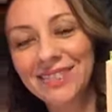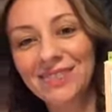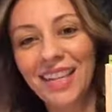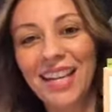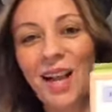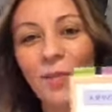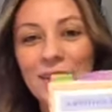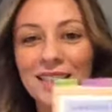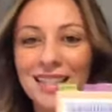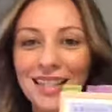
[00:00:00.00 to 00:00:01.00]
But it
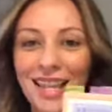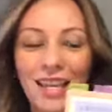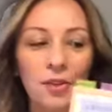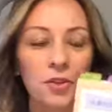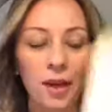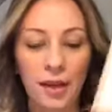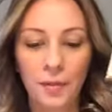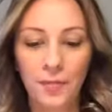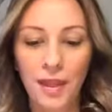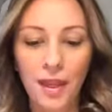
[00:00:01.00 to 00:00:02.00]
helps. Thank you,
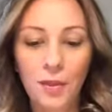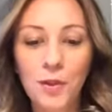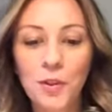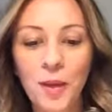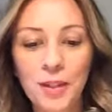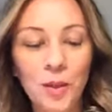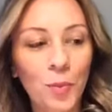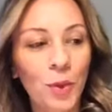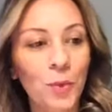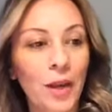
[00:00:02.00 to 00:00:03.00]
Joanna. Those are my 2
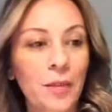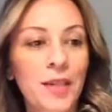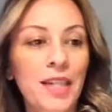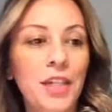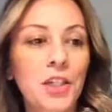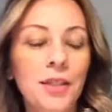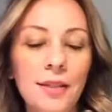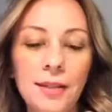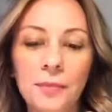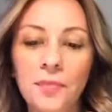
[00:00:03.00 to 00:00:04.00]
book
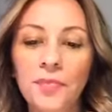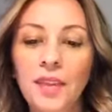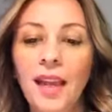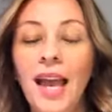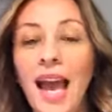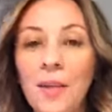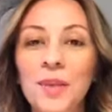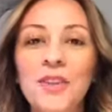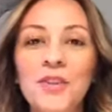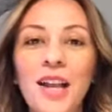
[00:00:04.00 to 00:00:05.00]
recommendations.
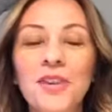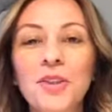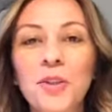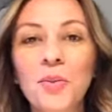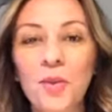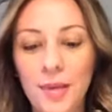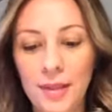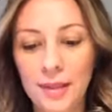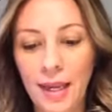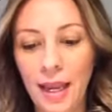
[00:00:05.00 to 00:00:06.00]
Happy International
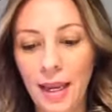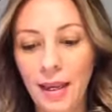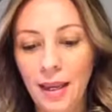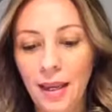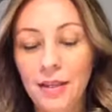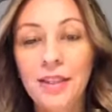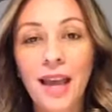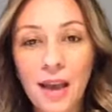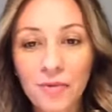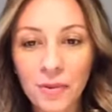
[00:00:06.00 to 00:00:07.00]
Women's Day
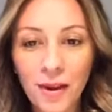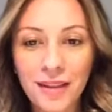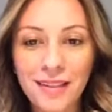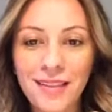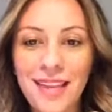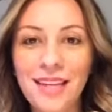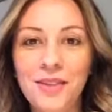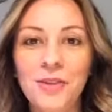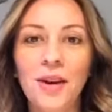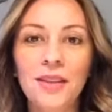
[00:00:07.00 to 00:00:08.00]
to everyone. Thank you
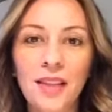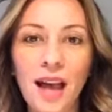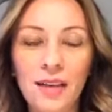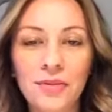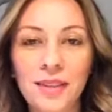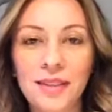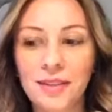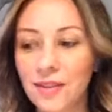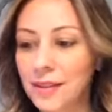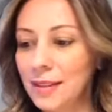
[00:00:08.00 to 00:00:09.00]
to our live
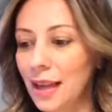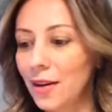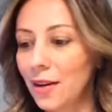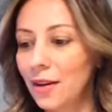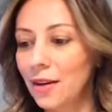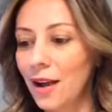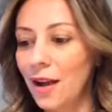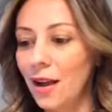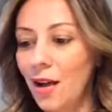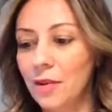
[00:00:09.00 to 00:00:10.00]
listeners that
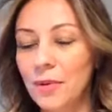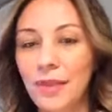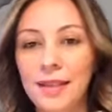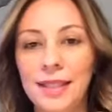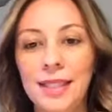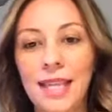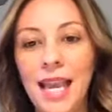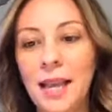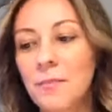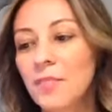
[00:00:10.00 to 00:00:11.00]
are on with us
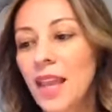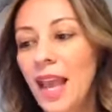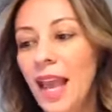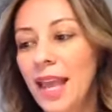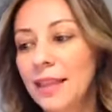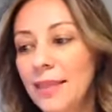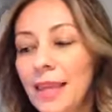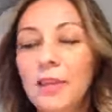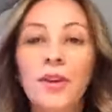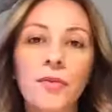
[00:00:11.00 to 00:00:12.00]
today. And
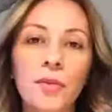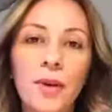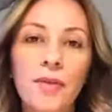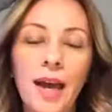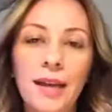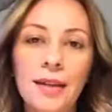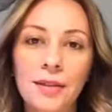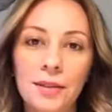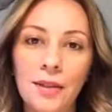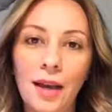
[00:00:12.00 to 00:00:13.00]
thank you to everyone that
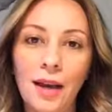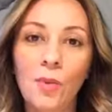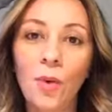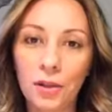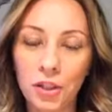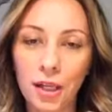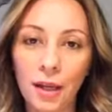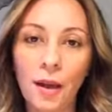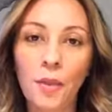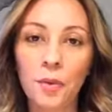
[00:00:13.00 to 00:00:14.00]
is
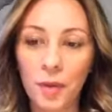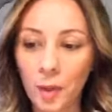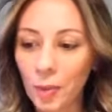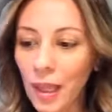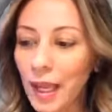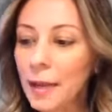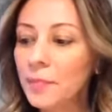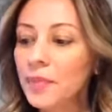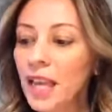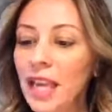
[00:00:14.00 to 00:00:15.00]
watching the replay.
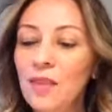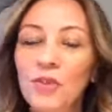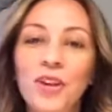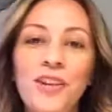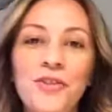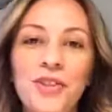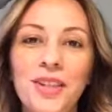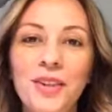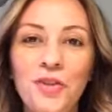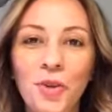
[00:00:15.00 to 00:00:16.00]
If you're
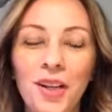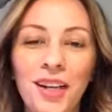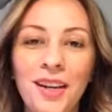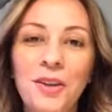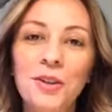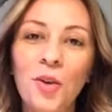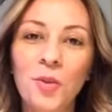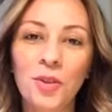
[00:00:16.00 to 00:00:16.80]
interested in joining a global